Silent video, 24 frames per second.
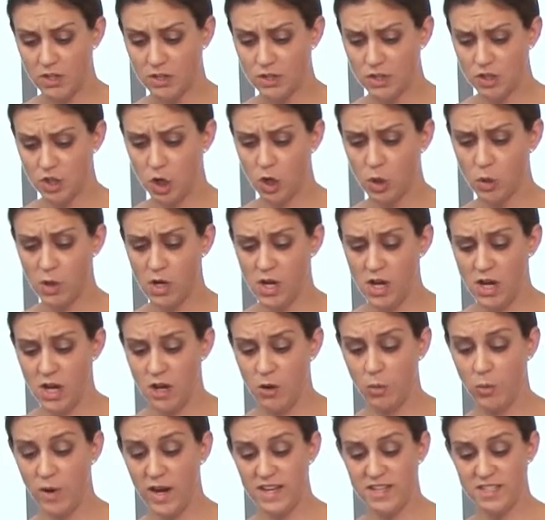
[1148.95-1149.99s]
So
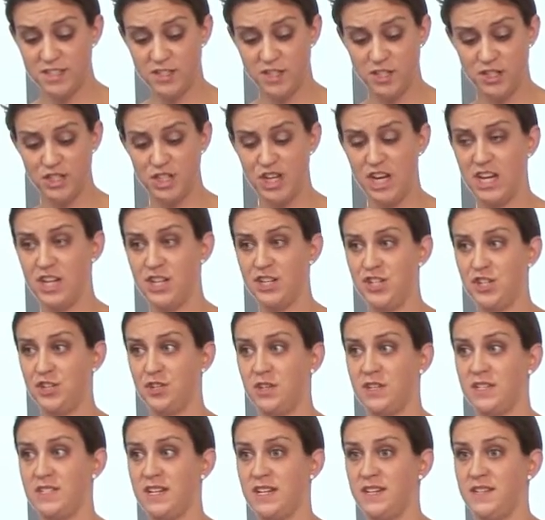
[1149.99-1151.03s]
ways to change
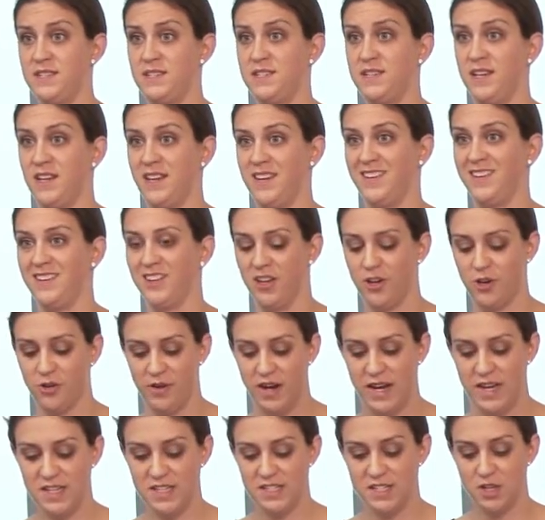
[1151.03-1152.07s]
your intensity, all
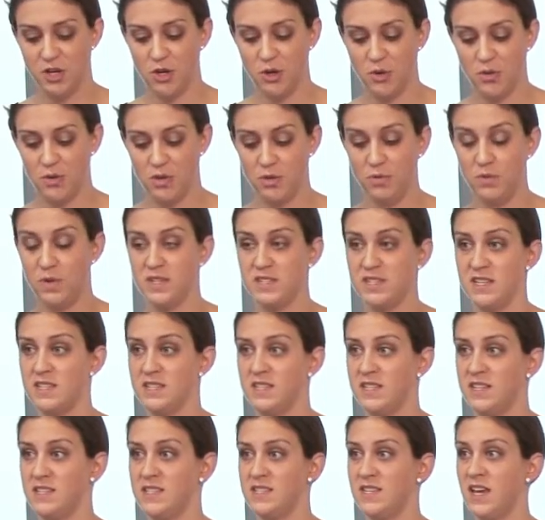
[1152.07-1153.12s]
right? So the
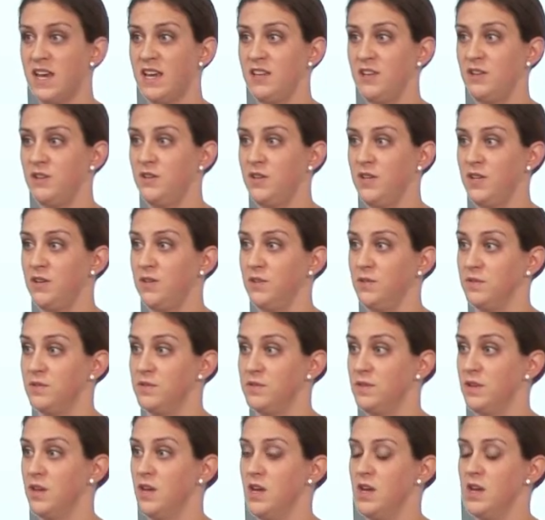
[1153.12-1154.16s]
resistance that you
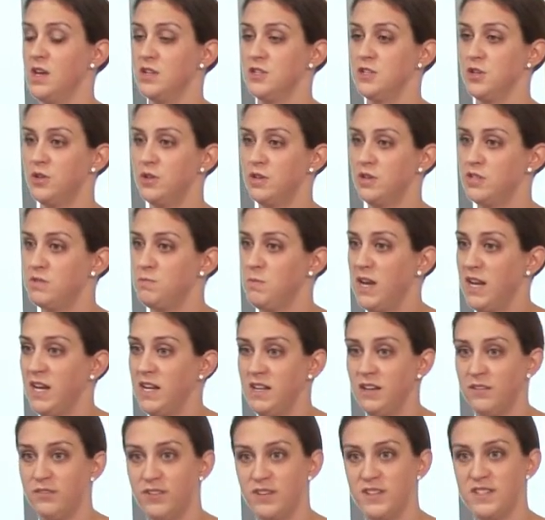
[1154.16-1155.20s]
use. So there's
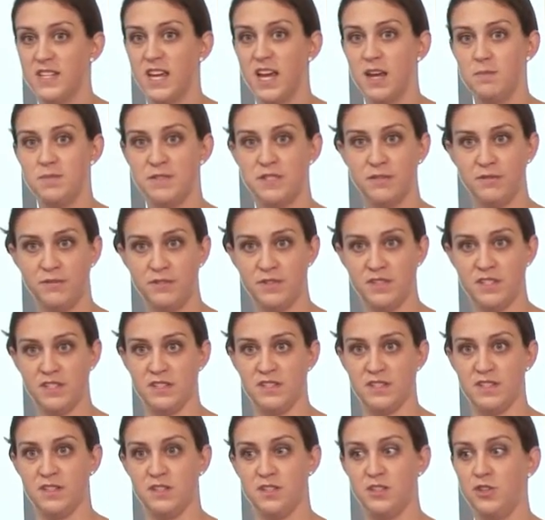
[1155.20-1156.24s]
many different types of
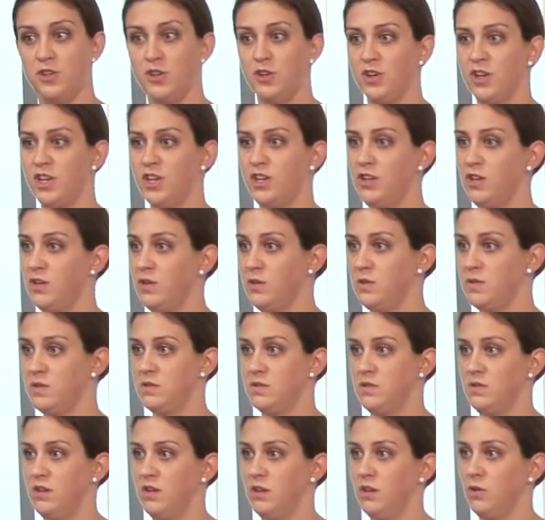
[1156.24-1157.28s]
resistance. So you can
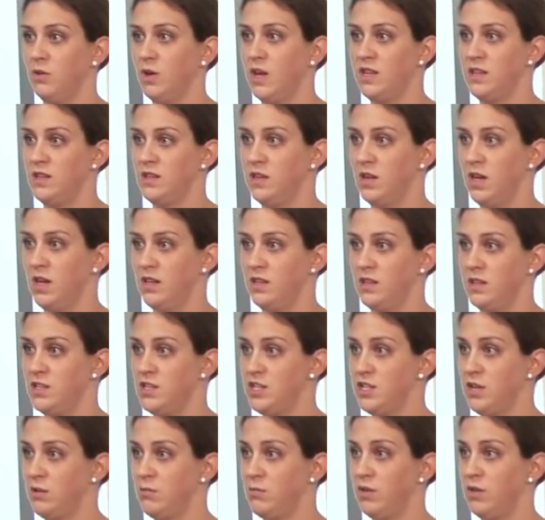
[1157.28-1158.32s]
use, you know, at the
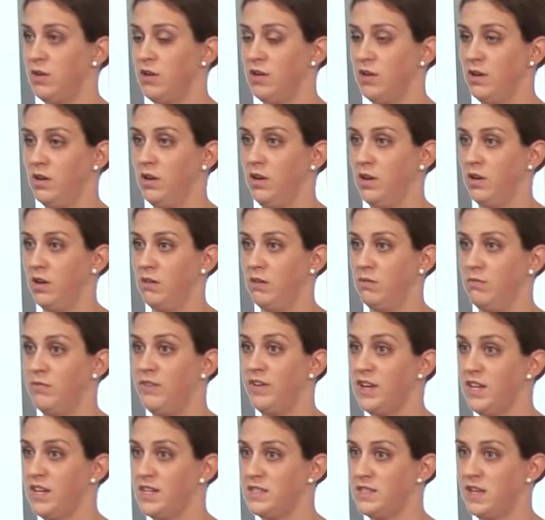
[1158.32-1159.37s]
gym or
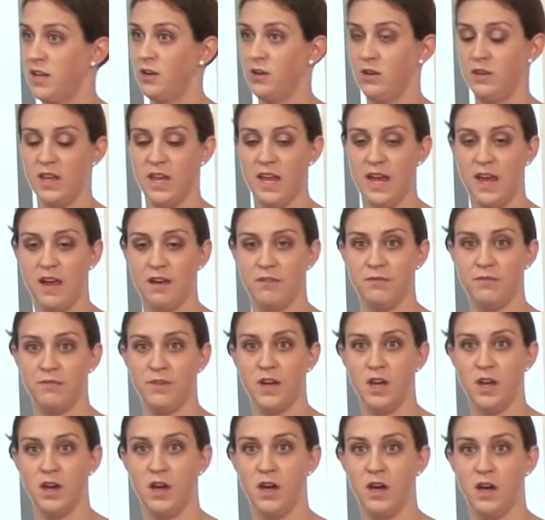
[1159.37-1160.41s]
fitness center, they have
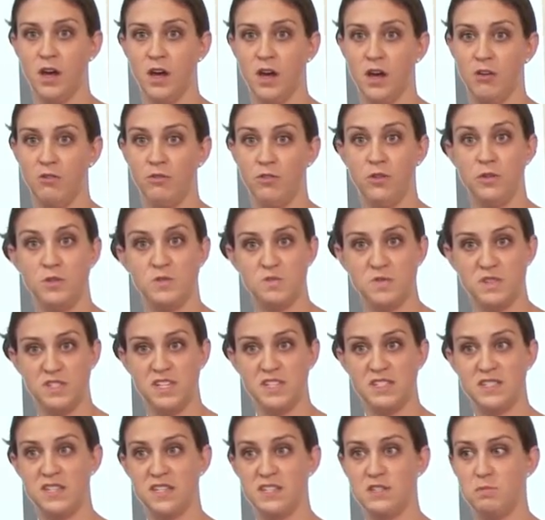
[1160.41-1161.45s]
those
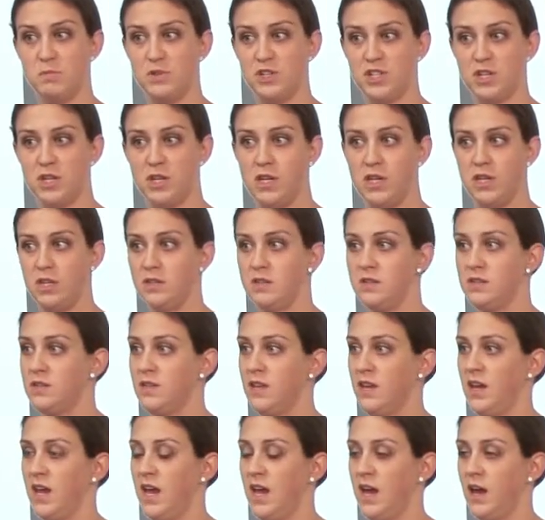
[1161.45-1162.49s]
resistance machines.
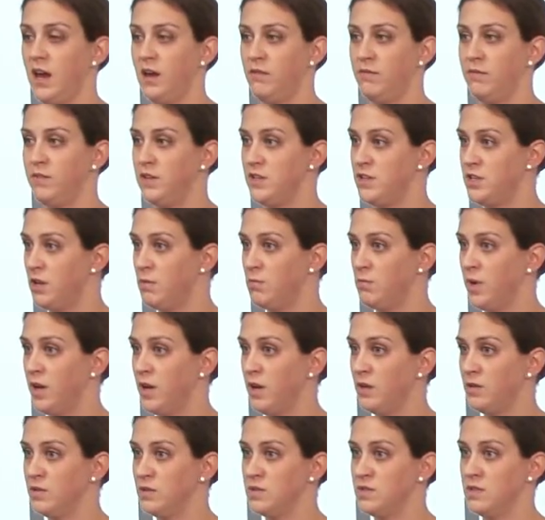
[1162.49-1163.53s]
They have the
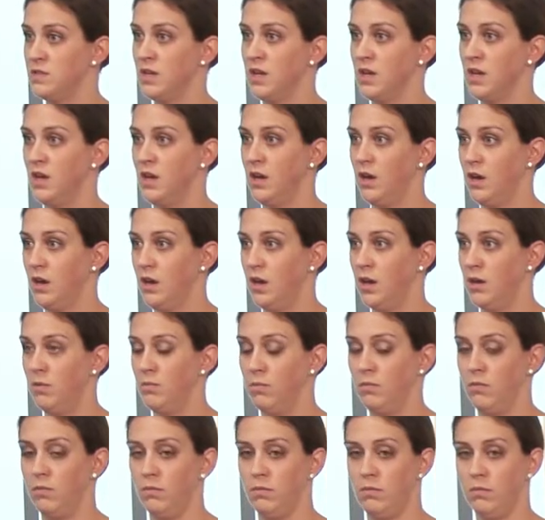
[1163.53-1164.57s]
dumbbells,
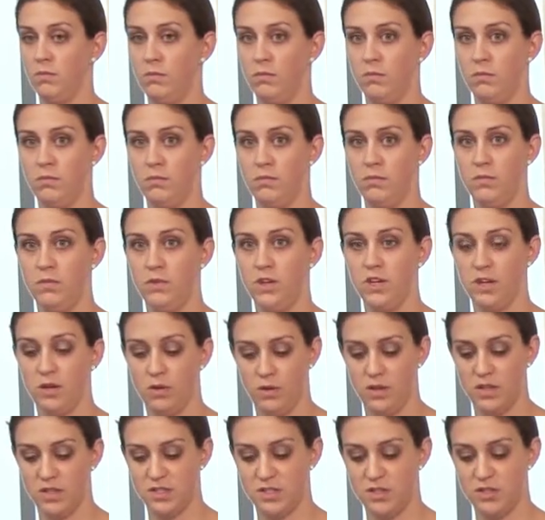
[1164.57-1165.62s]
you
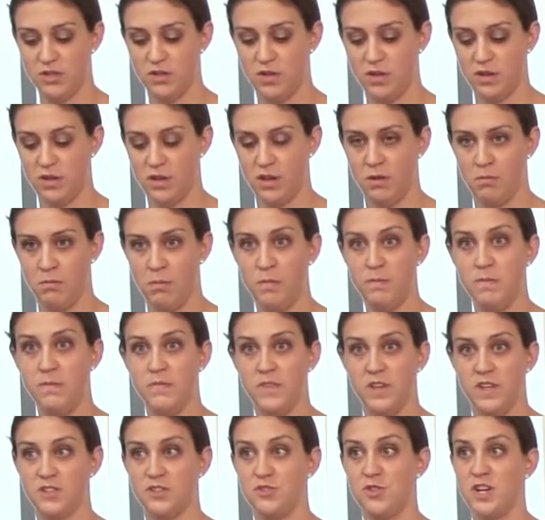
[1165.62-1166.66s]
know, the
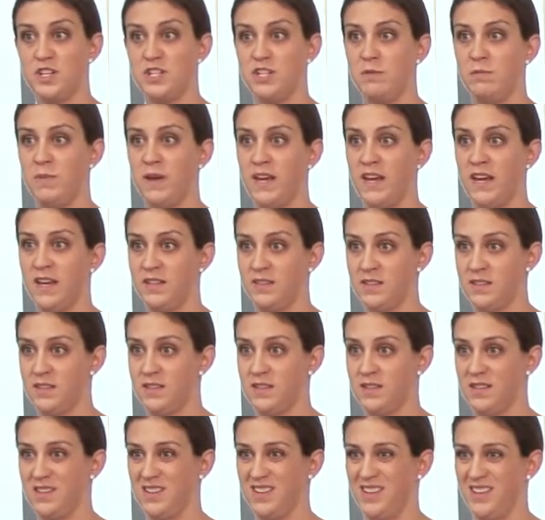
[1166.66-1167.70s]
stretchy
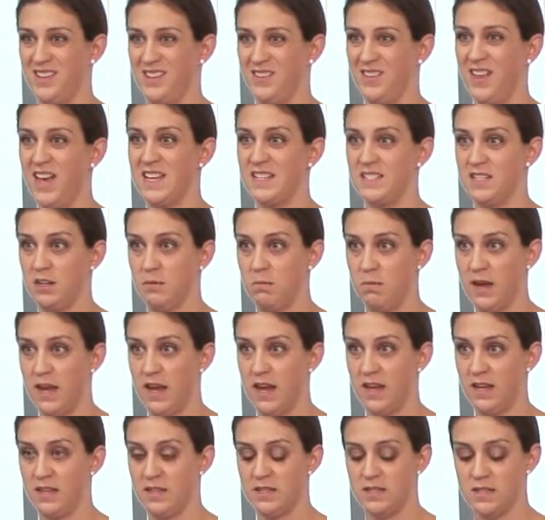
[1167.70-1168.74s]
bands, the elastic
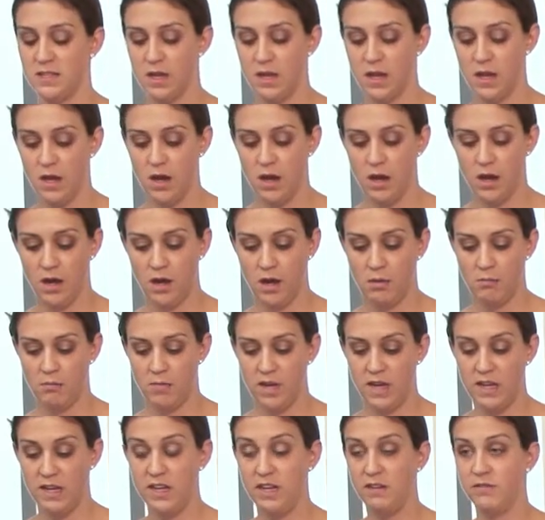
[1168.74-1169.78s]
bands,
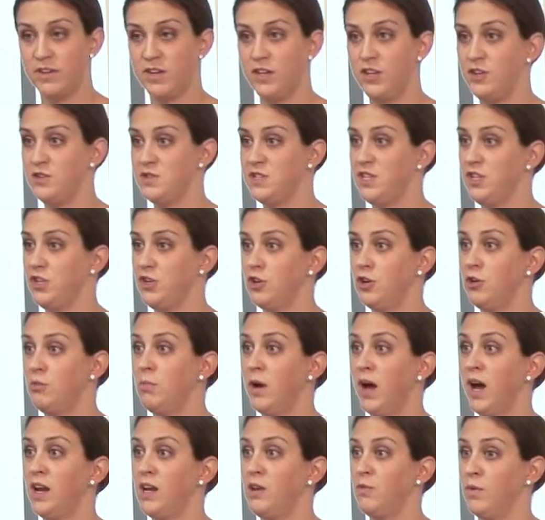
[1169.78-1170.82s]
and even using your own
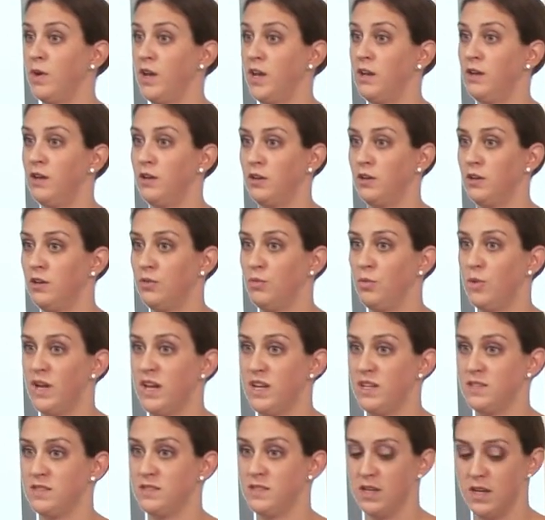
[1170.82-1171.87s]
body weight are good
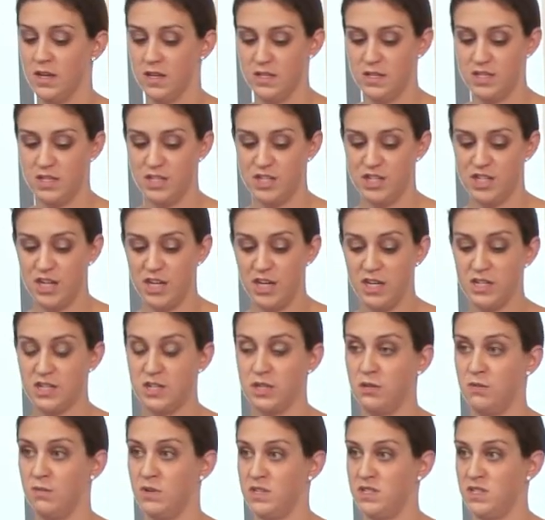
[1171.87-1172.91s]
ways to
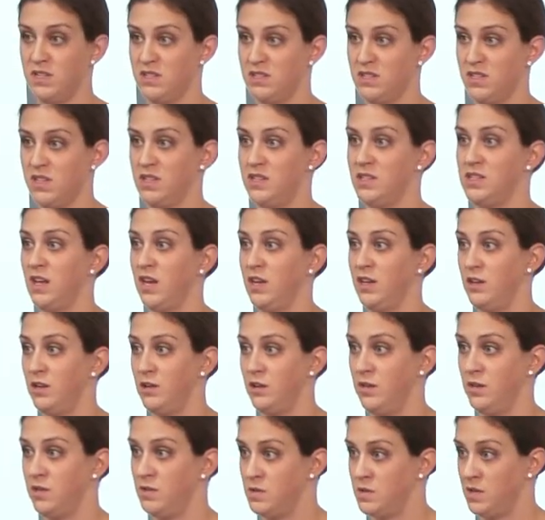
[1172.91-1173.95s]
change the resistance that you're
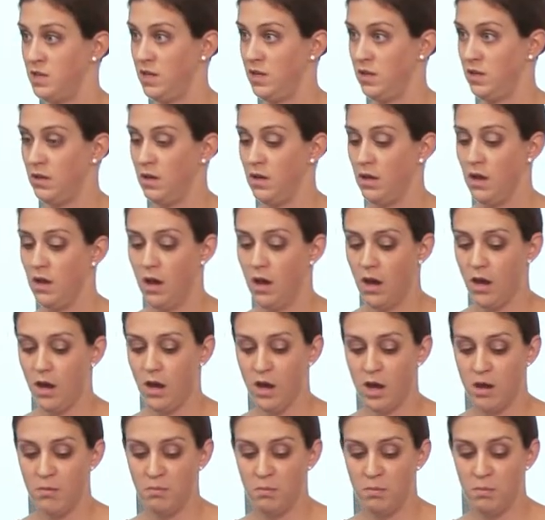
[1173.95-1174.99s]
using.
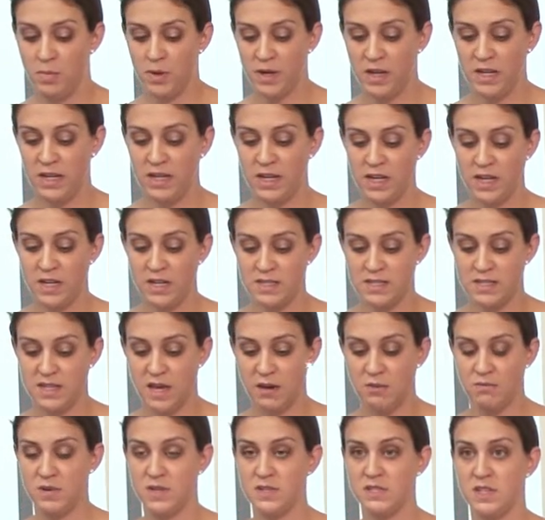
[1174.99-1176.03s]
But again, it's
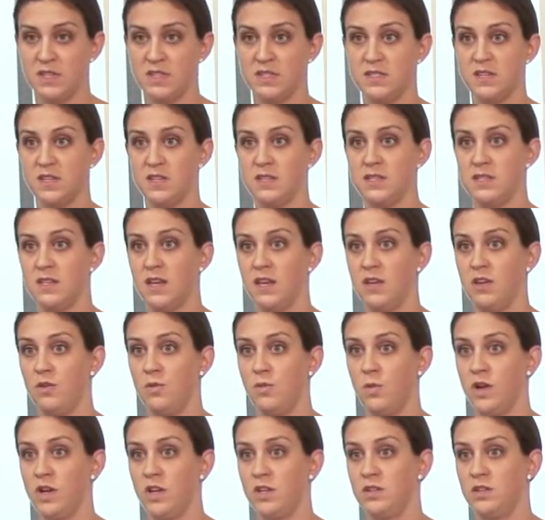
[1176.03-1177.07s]
that resistance that
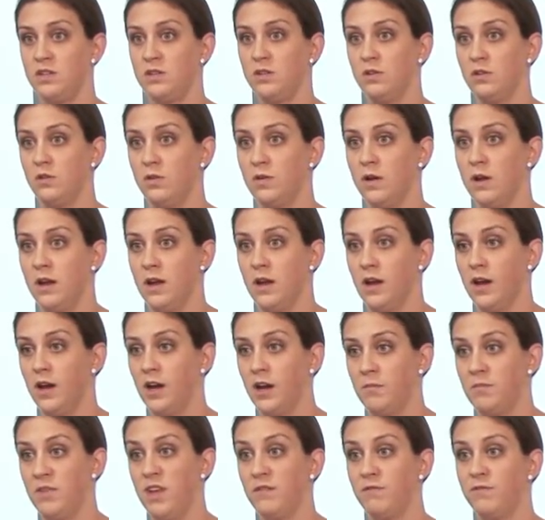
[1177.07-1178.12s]
you want to do
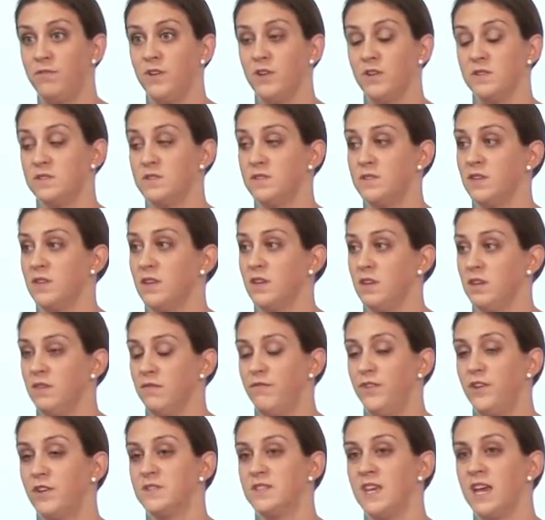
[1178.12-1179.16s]
that
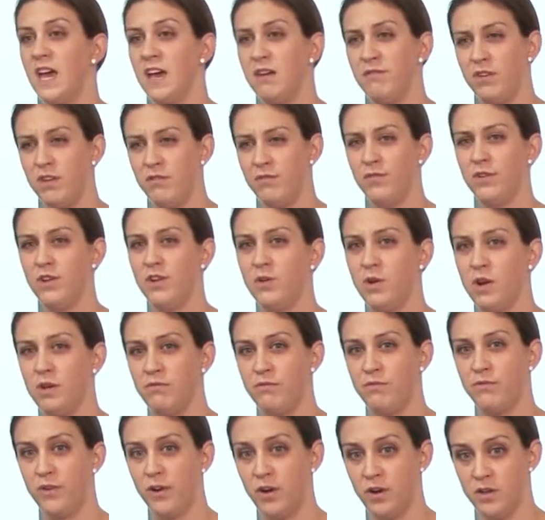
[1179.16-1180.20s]
feels heavy for you
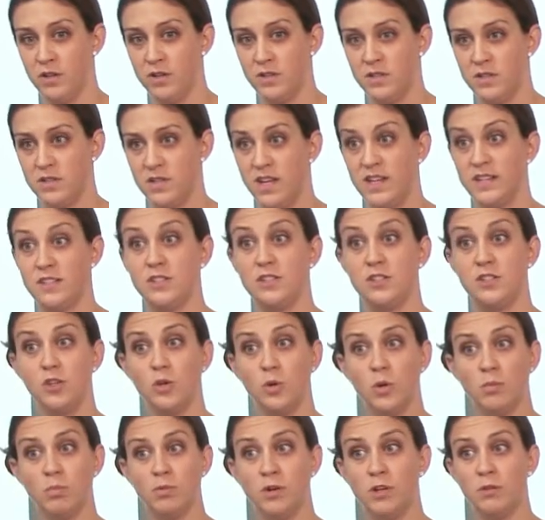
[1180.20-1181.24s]
at first. It's
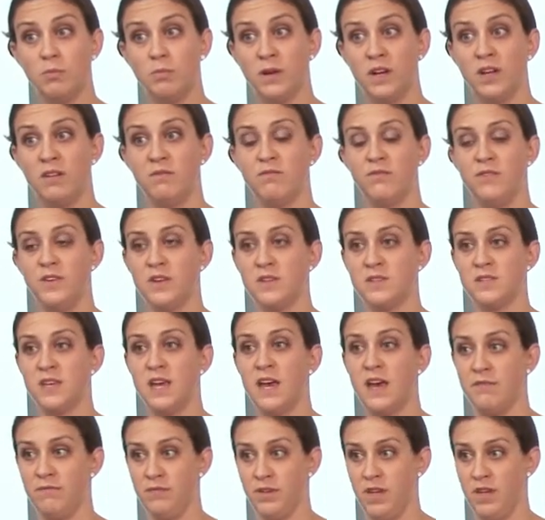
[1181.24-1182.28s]
doable, but it feels
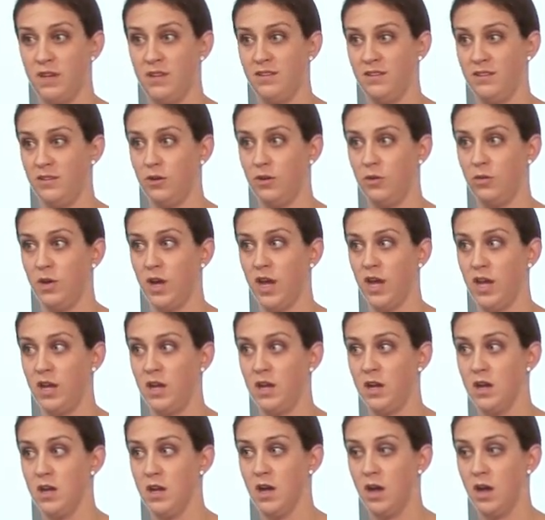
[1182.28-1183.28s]
heavy, okay?